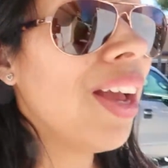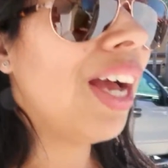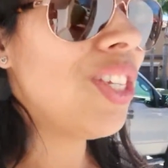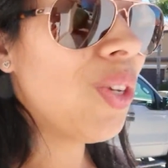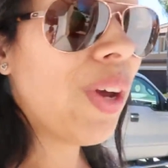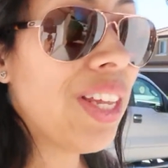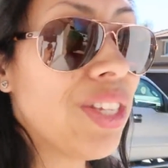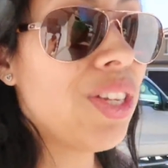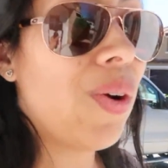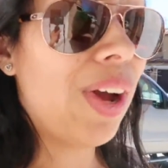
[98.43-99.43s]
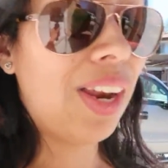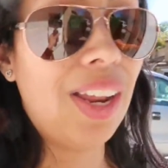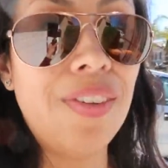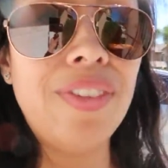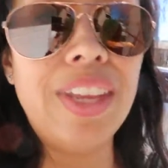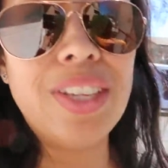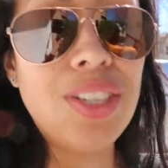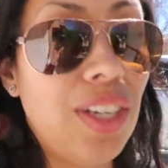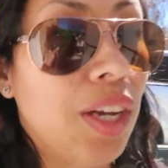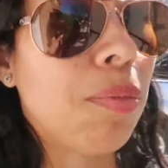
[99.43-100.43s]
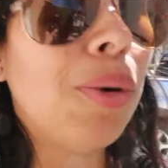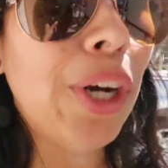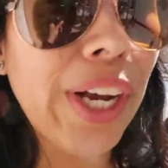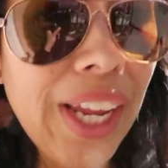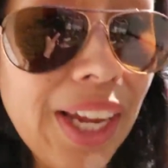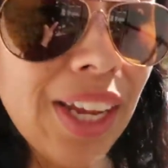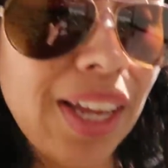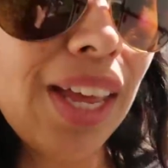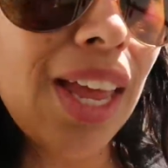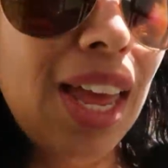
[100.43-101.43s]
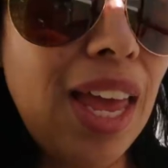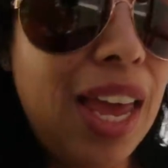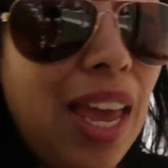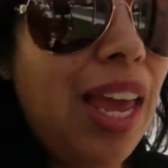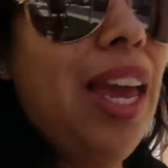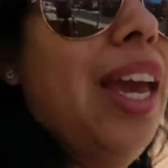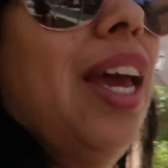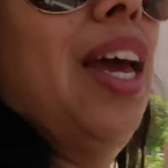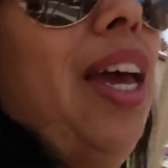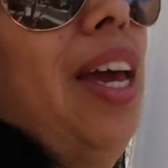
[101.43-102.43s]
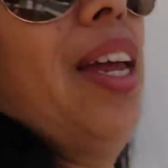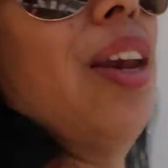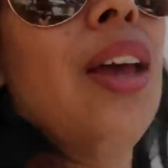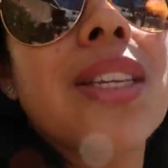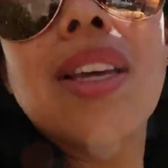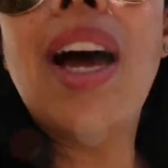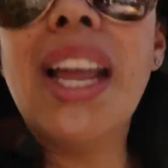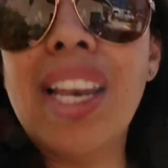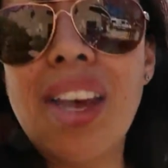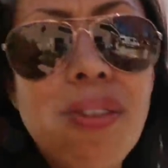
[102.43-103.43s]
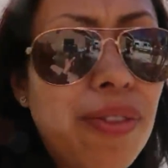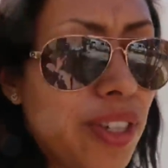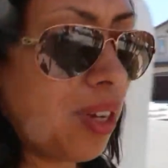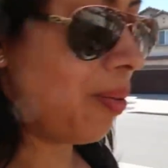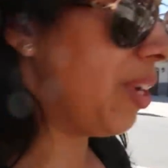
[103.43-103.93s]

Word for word: as you guys know i love things to look pretty and I love for some